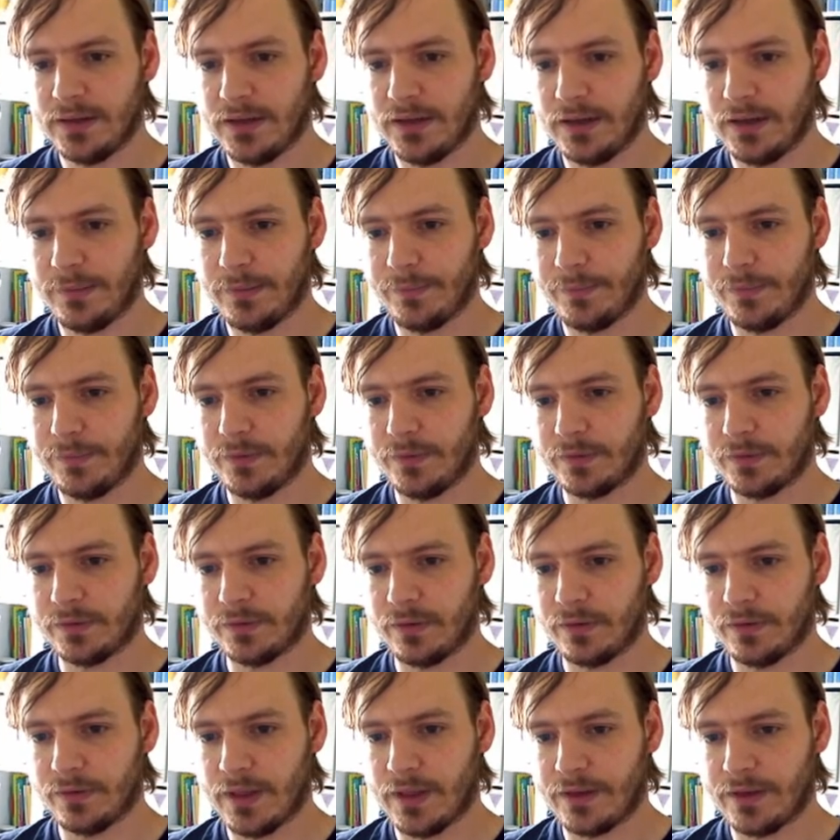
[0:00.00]
um,
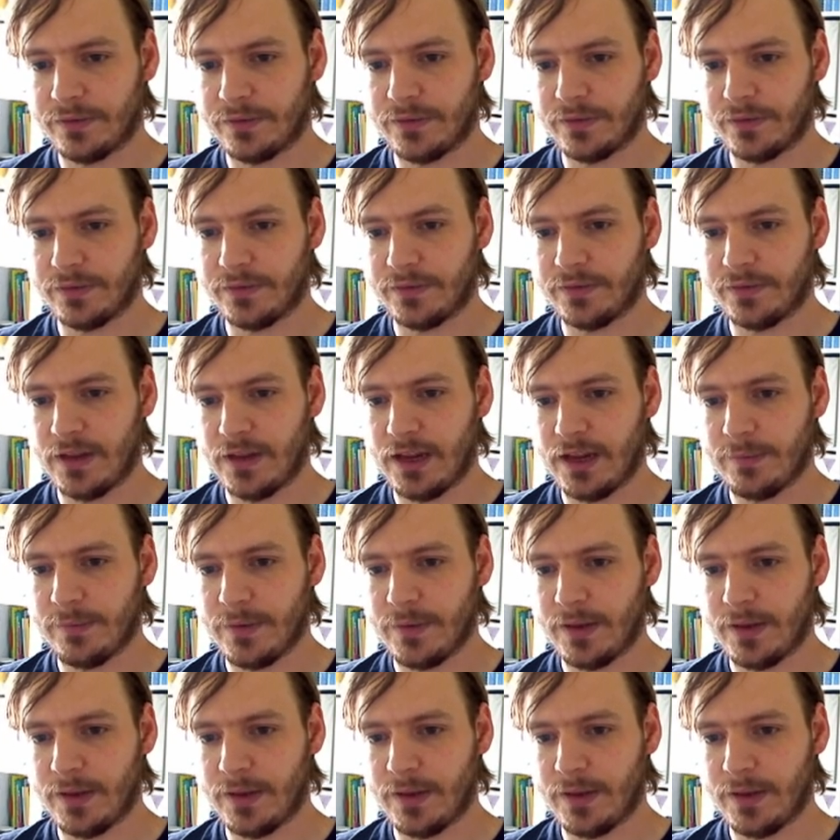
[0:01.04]
so that's the same